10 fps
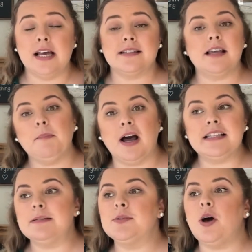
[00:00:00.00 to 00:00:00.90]
Some
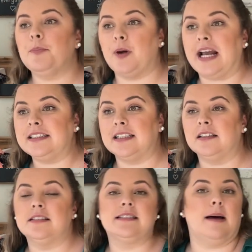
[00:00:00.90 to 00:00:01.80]
items are
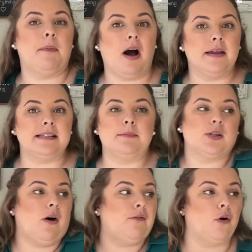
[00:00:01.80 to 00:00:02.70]
practical, some items
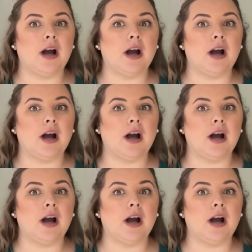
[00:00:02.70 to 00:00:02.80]
are for